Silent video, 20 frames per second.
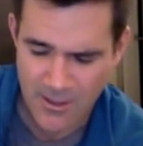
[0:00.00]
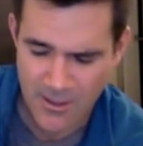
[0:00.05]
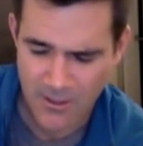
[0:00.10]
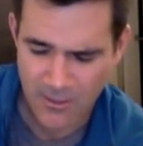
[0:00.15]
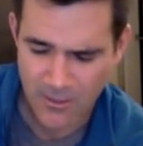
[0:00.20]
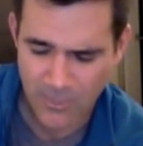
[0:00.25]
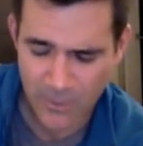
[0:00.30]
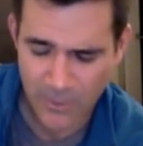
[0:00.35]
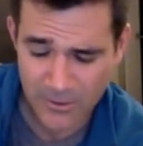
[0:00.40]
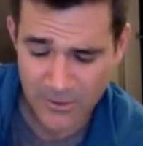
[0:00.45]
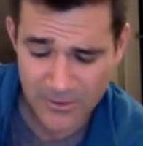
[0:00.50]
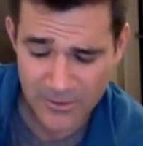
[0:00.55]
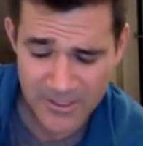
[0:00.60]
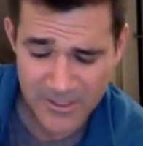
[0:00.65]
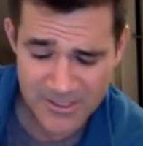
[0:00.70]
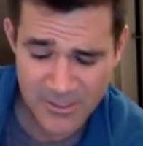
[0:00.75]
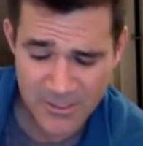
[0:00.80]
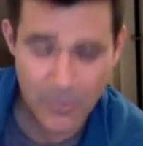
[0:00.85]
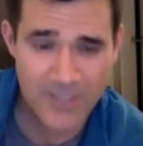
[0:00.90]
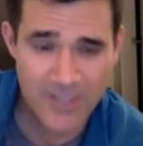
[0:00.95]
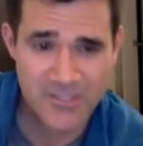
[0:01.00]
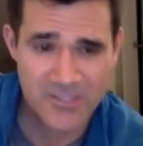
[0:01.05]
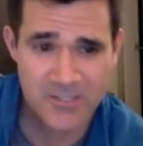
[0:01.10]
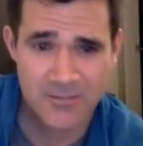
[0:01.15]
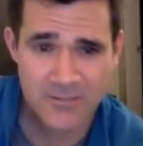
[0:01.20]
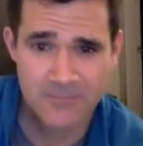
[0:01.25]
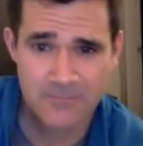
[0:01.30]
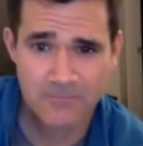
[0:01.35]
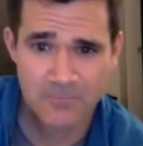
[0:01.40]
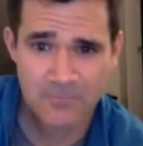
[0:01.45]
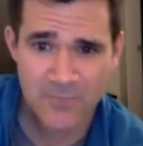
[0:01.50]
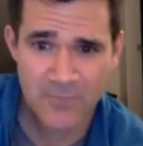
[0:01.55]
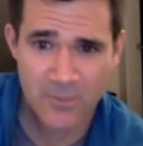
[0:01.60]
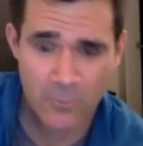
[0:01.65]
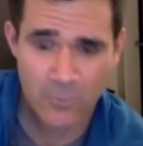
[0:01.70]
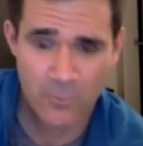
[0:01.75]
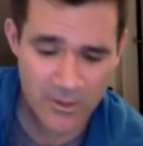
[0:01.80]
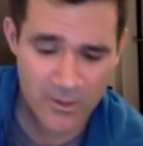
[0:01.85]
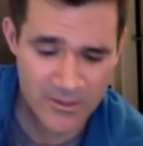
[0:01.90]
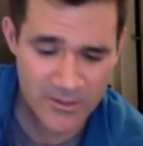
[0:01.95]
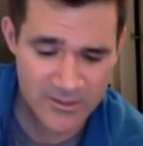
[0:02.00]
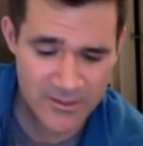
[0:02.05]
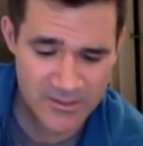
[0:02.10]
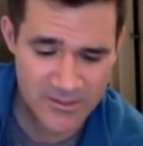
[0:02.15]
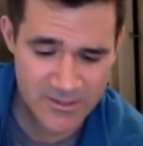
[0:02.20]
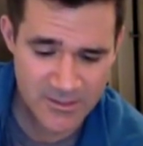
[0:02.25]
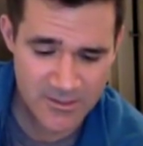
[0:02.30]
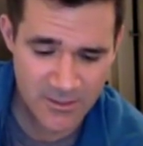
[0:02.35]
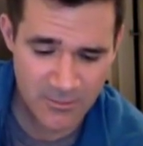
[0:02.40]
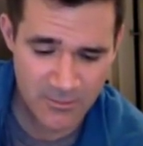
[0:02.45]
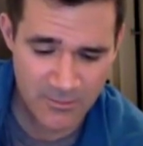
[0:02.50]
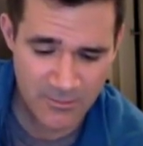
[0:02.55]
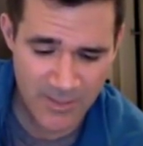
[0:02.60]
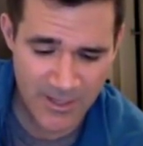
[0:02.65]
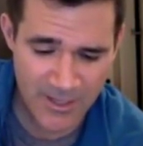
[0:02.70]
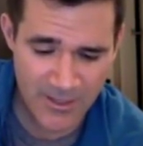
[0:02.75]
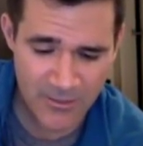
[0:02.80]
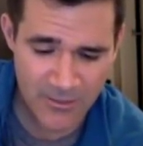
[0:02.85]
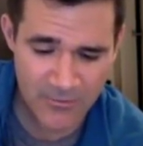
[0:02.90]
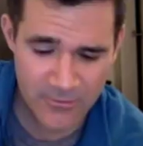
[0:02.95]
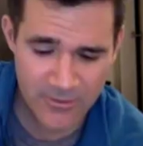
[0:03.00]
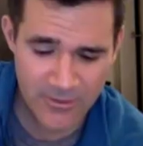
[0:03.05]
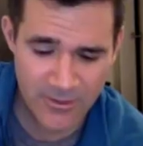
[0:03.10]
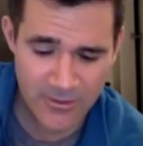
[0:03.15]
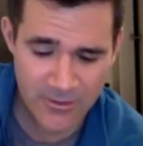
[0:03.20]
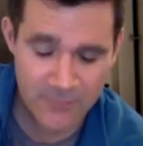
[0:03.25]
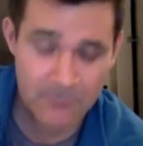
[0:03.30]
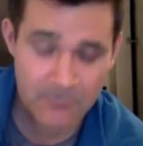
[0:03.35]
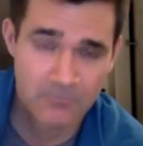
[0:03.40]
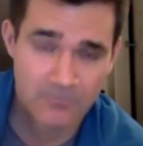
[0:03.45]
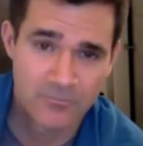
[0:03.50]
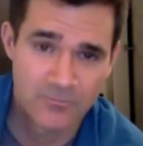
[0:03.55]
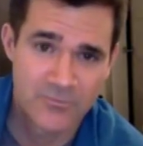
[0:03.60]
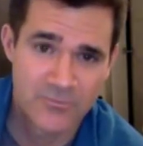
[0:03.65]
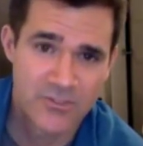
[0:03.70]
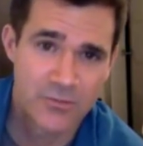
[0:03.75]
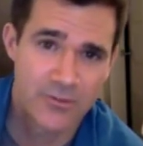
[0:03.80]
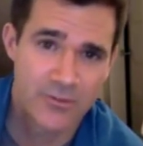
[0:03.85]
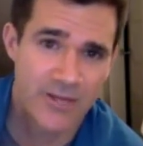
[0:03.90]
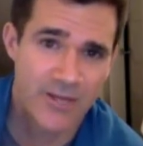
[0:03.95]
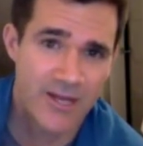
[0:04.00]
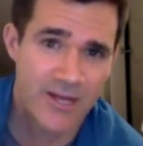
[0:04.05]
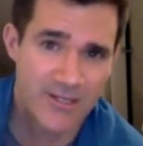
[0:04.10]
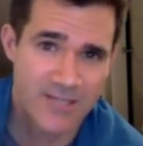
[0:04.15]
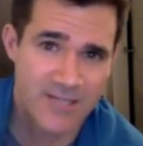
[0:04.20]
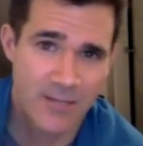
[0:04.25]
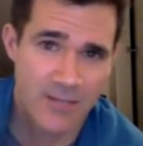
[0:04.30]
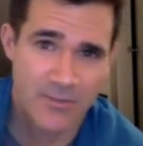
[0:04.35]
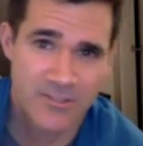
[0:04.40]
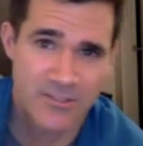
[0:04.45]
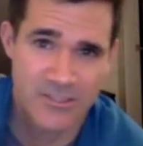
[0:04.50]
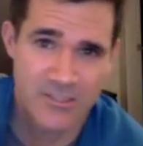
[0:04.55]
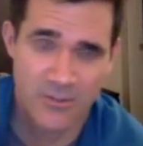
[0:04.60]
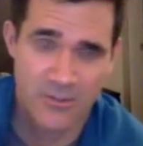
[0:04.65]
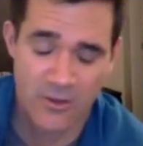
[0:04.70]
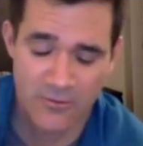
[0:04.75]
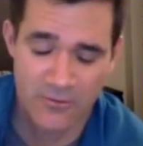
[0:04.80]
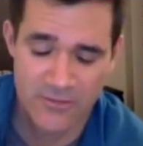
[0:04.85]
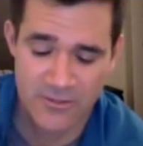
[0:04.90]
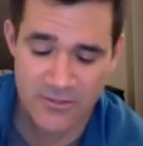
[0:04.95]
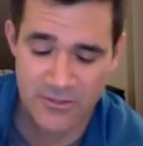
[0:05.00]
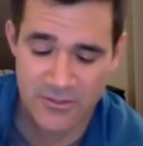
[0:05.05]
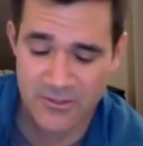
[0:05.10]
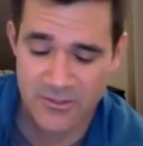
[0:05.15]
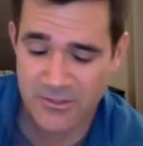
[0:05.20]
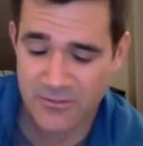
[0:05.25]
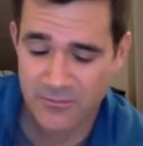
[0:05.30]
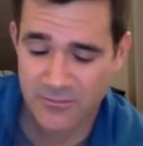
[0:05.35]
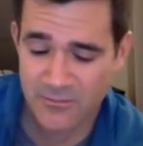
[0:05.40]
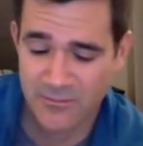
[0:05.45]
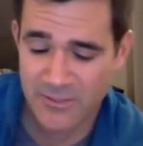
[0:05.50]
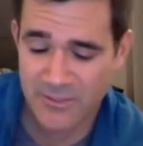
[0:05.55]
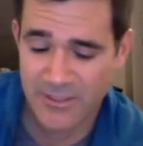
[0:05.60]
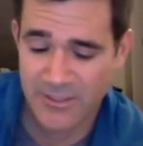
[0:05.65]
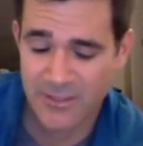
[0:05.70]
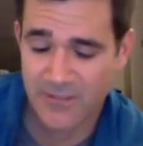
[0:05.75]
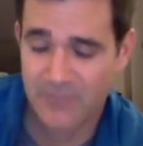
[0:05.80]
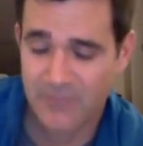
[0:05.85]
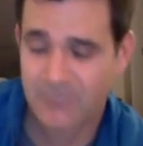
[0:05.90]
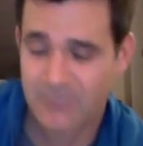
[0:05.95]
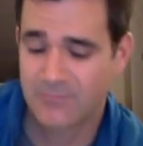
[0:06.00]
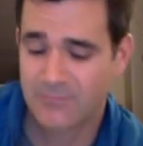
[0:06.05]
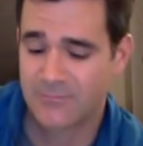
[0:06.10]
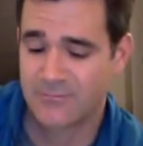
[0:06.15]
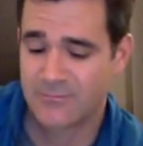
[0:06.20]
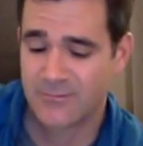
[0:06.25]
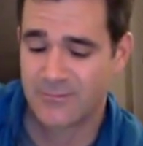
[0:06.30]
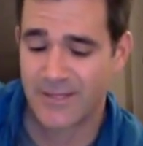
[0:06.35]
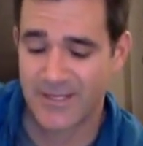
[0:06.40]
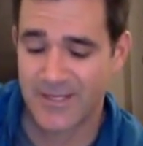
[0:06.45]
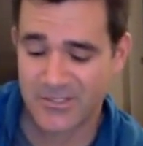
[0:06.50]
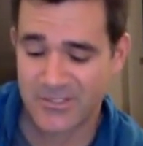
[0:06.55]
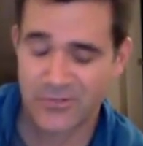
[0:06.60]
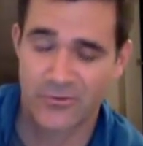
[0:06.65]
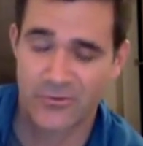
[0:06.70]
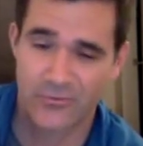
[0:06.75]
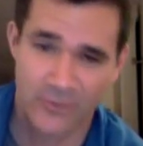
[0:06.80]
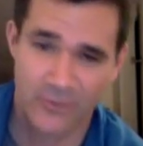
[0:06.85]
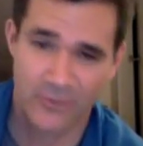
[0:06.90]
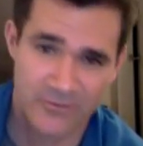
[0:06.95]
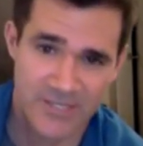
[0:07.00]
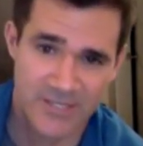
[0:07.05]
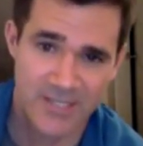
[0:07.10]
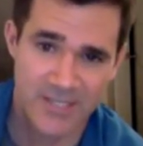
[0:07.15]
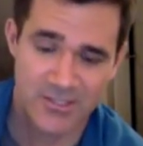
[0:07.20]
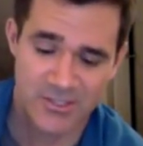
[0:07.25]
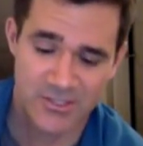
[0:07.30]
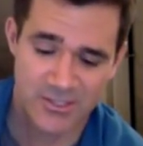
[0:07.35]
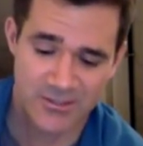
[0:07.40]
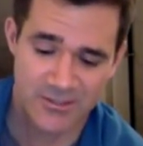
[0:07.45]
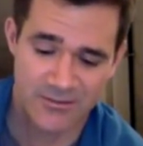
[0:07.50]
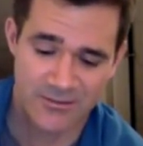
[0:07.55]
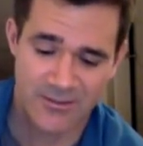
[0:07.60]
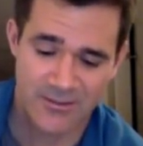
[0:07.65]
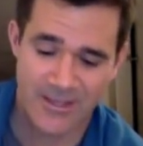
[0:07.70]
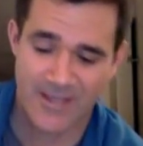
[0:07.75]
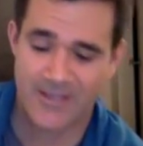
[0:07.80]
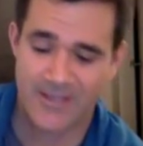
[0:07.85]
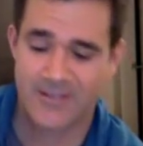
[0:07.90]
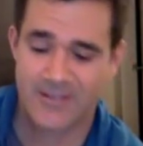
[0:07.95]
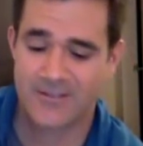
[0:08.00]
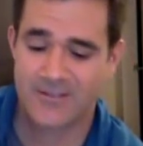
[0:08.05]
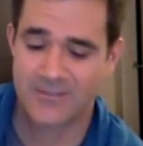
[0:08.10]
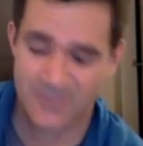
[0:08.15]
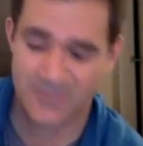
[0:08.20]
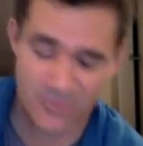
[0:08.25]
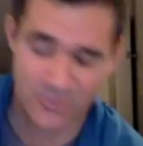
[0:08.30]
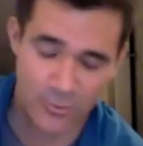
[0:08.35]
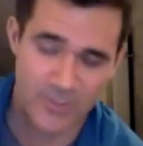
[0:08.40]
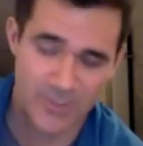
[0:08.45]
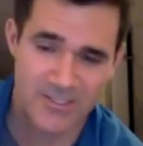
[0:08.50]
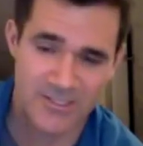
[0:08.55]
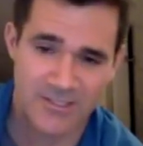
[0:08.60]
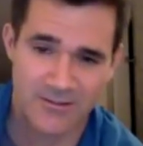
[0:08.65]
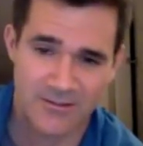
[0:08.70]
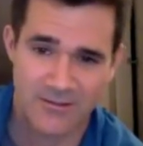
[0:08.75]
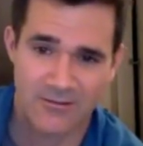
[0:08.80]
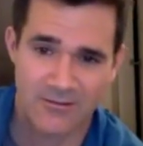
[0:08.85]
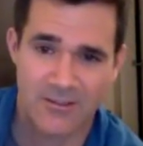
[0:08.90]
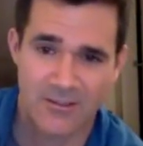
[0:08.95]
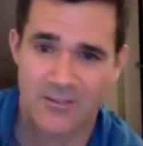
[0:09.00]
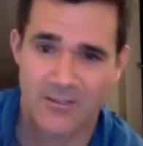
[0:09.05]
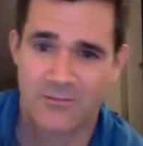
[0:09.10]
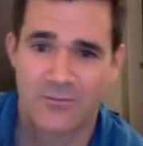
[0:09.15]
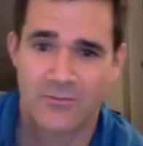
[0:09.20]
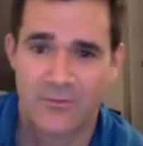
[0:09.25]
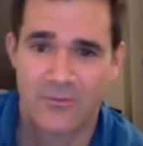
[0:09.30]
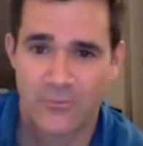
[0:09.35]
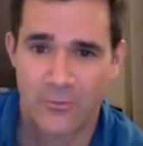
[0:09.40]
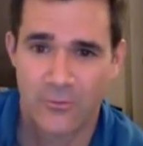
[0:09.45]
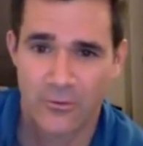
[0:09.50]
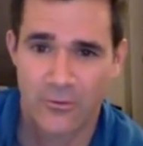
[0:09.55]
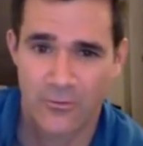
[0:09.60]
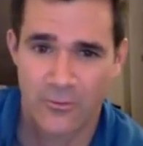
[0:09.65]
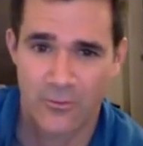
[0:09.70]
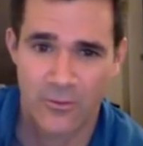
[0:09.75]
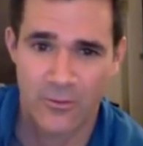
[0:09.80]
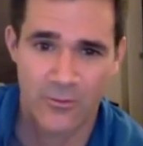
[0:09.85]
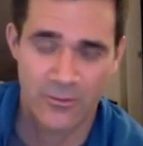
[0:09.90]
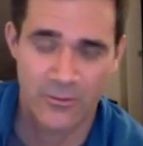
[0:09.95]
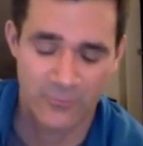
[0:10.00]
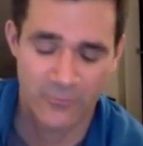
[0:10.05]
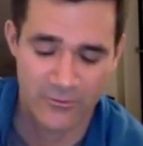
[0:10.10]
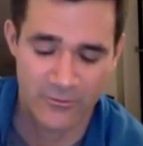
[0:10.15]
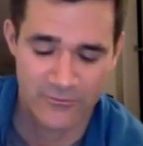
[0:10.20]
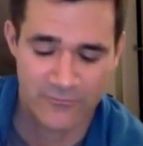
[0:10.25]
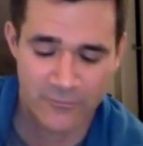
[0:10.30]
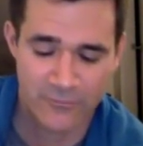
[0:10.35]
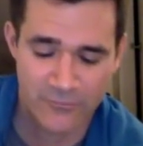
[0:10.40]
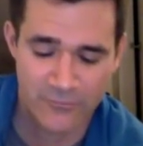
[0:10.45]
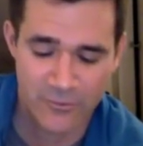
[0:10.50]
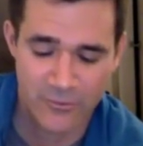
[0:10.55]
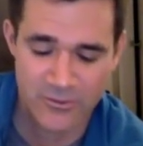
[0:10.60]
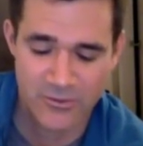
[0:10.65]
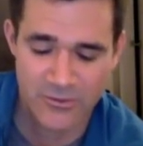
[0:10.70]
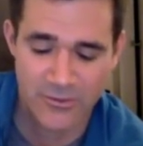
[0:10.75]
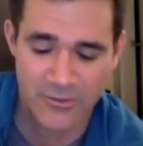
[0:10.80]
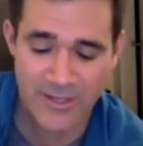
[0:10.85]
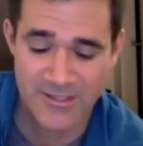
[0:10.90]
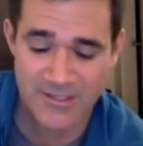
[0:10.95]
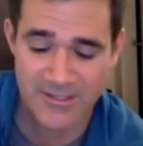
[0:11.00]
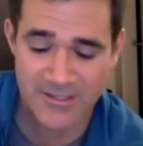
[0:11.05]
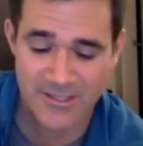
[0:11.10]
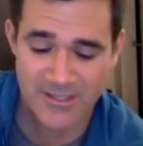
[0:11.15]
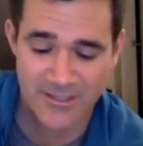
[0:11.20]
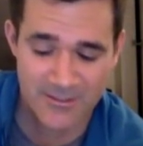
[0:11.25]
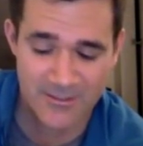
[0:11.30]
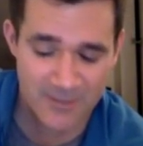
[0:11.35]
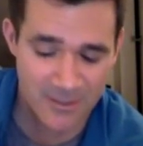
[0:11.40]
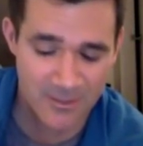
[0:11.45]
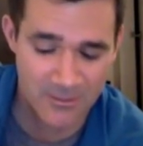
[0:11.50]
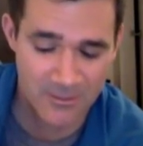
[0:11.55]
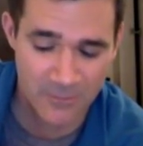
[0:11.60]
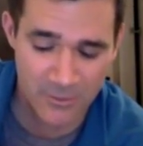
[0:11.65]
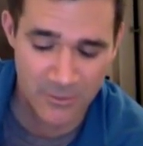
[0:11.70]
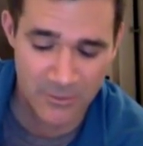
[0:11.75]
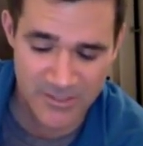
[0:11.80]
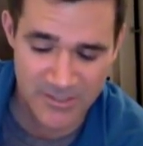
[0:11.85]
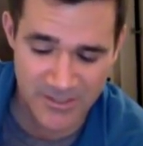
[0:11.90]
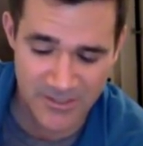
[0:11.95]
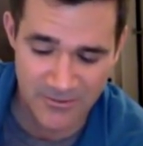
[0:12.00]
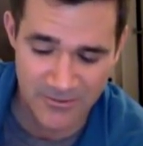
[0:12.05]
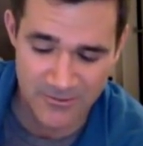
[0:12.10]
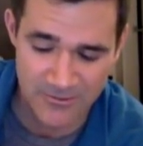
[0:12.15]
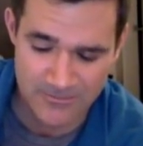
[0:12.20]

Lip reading: Well, his question was about two of the hot topics in golf instruction being external rotation and twisting the club, or what we refer to as the motorcycle.